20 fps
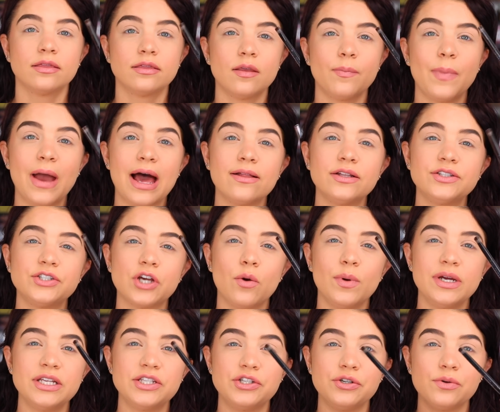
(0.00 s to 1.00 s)
The palettes
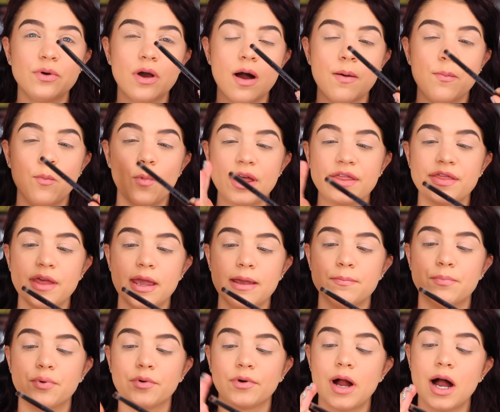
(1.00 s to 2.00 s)
always do come with
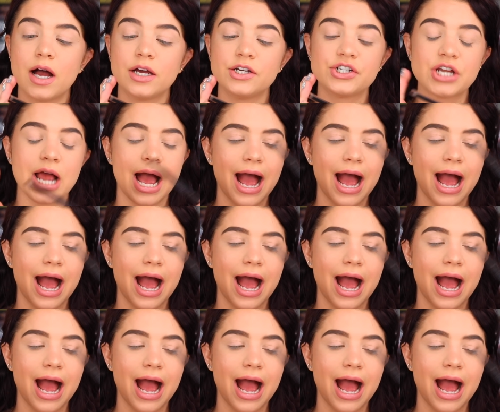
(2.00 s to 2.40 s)
a brush.